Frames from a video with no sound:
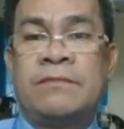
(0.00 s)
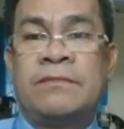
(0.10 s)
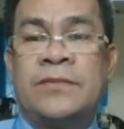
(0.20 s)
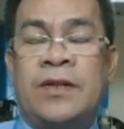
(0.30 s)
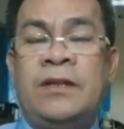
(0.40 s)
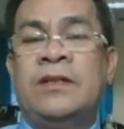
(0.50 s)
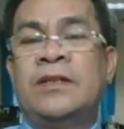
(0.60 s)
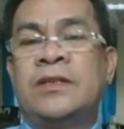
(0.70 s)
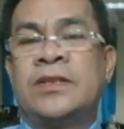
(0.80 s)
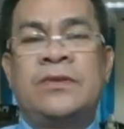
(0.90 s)
Okay?
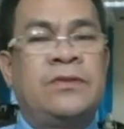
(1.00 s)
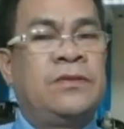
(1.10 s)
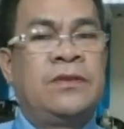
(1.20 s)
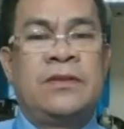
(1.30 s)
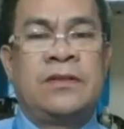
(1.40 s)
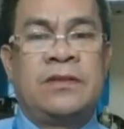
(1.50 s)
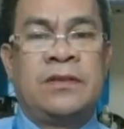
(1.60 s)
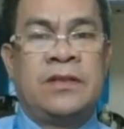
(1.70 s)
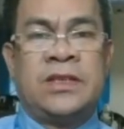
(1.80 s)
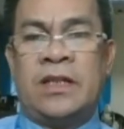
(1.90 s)
So,
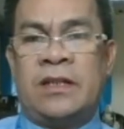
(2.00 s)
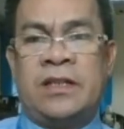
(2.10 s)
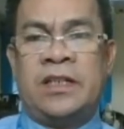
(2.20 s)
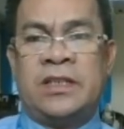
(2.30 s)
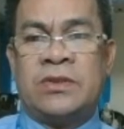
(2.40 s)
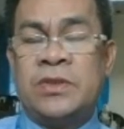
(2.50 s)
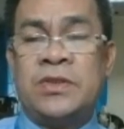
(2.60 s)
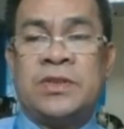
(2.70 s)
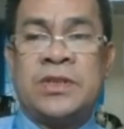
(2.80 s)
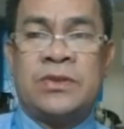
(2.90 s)
these are the
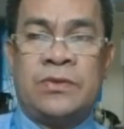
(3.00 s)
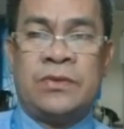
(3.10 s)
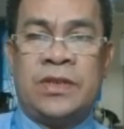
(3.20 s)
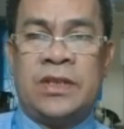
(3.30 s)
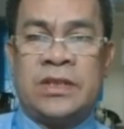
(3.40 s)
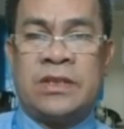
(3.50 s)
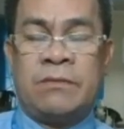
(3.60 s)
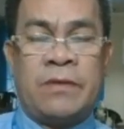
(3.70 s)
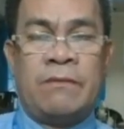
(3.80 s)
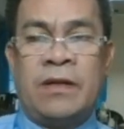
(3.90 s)
solutions to this
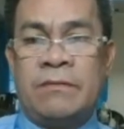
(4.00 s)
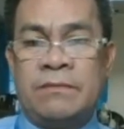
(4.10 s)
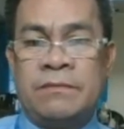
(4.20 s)
problem.